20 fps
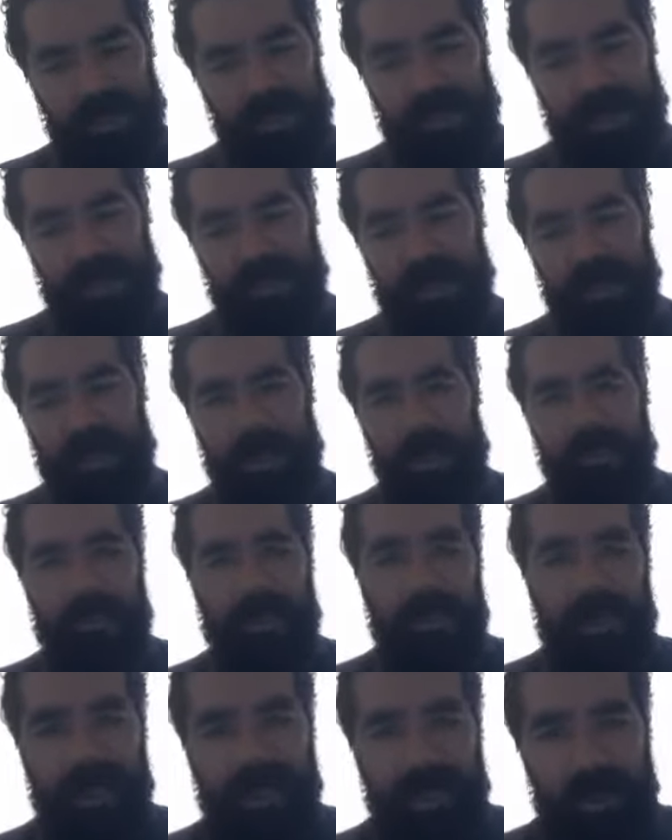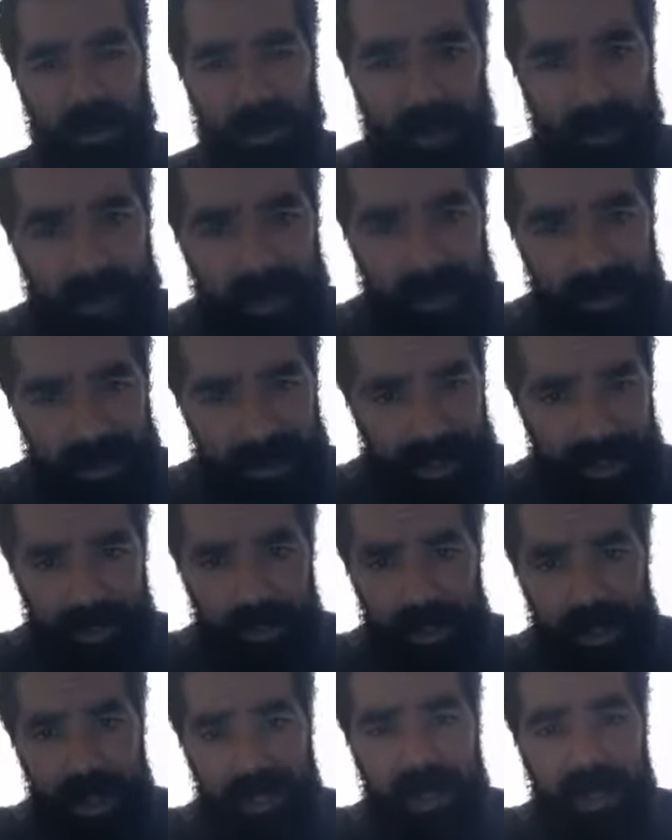knew that was a temporary place, three months, and I
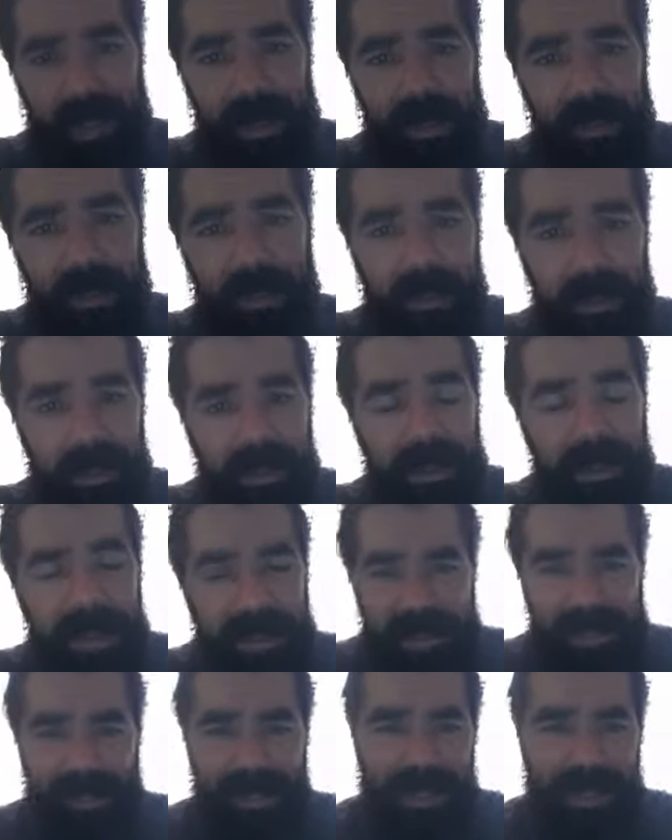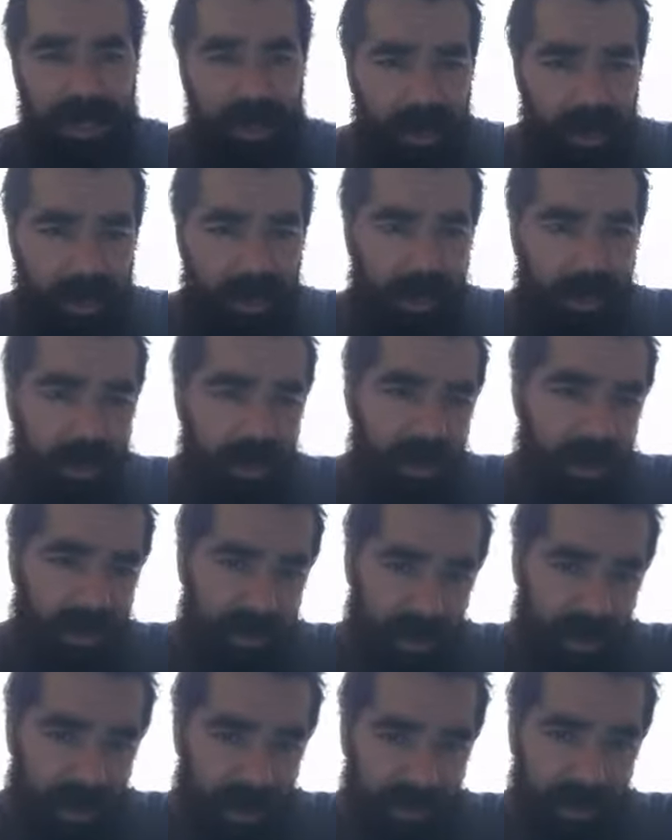knew I had to get on a lease. I was like, all right.
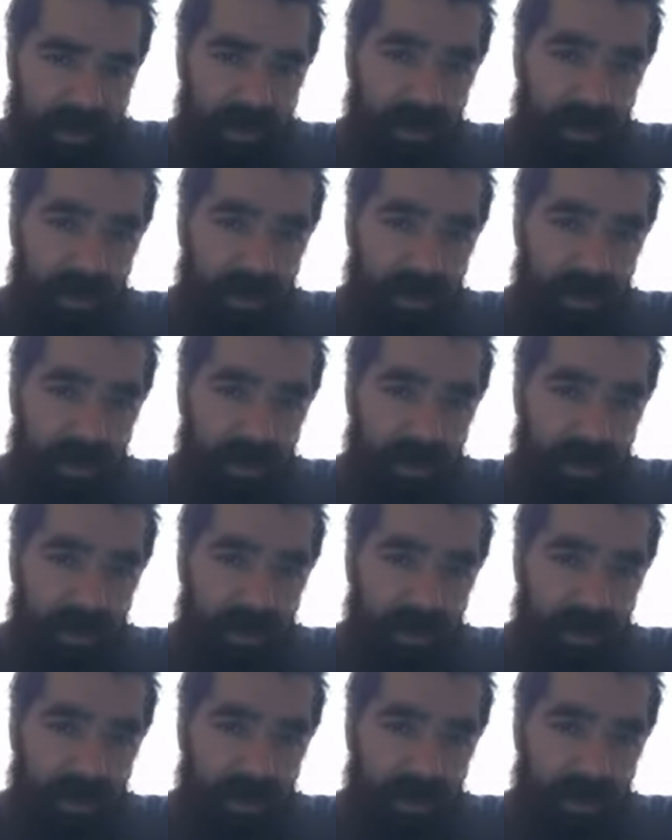And then I had to